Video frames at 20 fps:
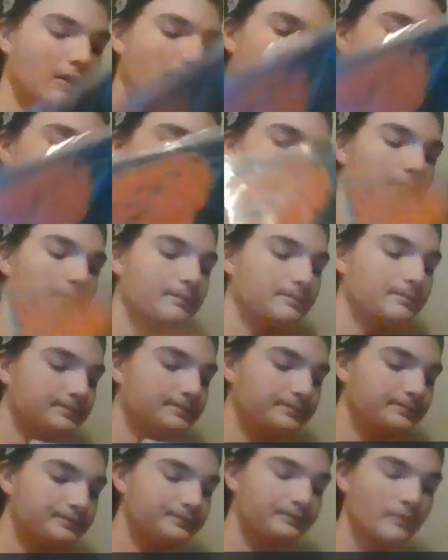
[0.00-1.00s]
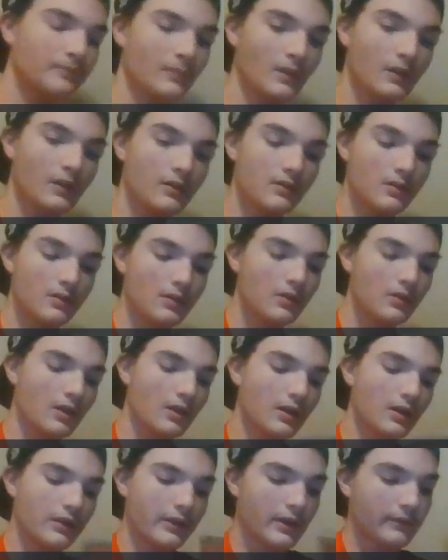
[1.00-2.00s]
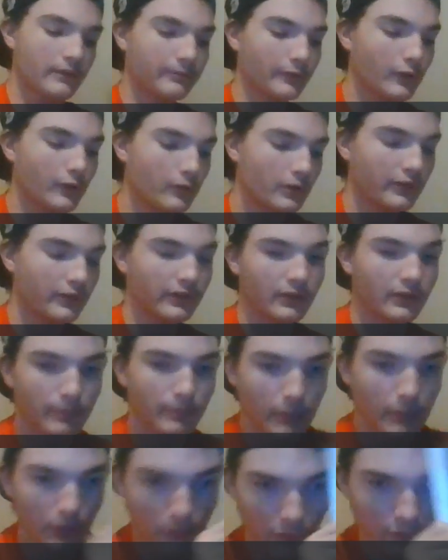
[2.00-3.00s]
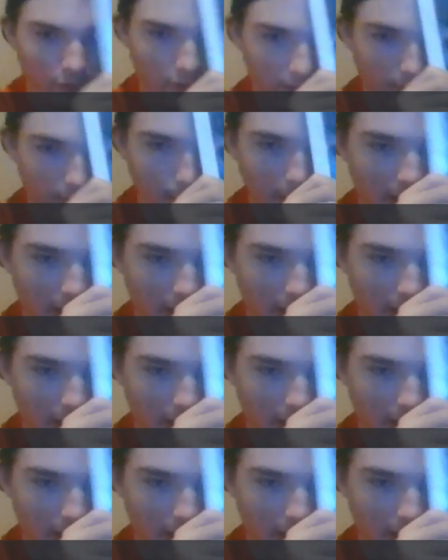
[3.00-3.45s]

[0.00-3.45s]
cover art. And then, of course, the poster is